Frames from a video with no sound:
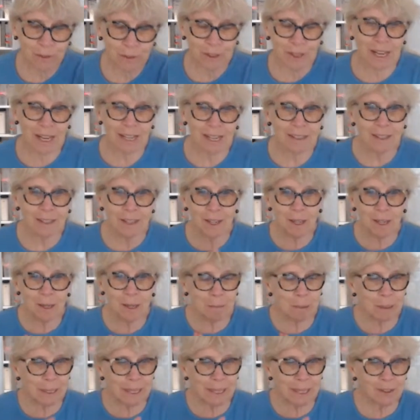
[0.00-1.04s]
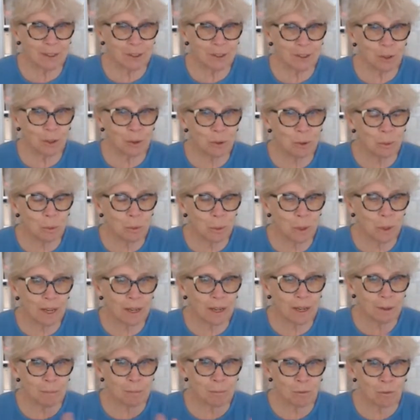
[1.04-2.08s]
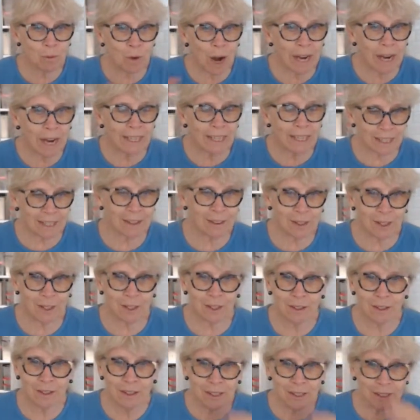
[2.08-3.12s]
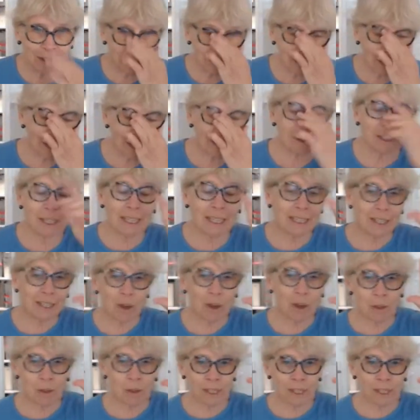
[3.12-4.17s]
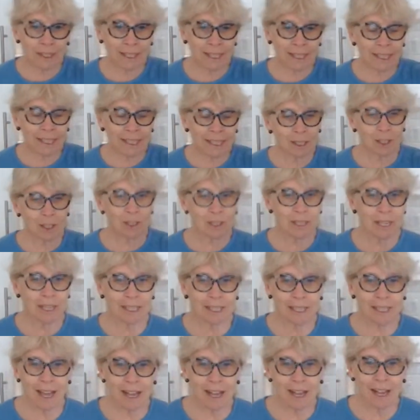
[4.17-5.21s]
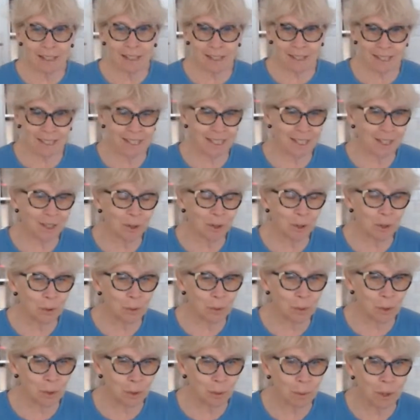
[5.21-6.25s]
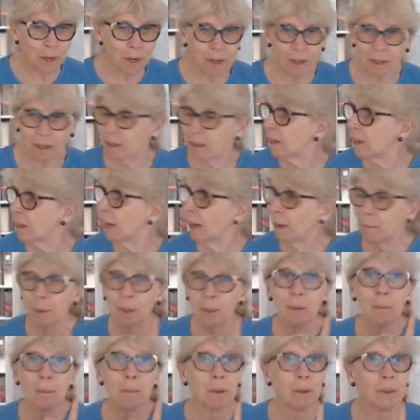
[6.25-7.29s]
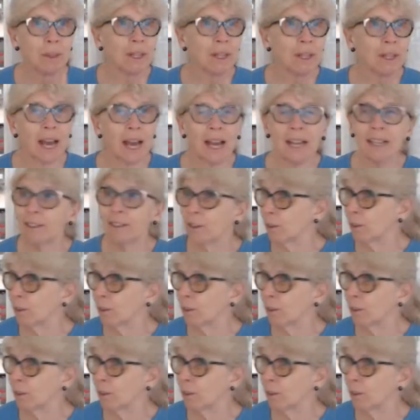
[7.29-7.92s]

for that. But can you write in the, like, click on the link because I can't see who you are. I'm going to put the light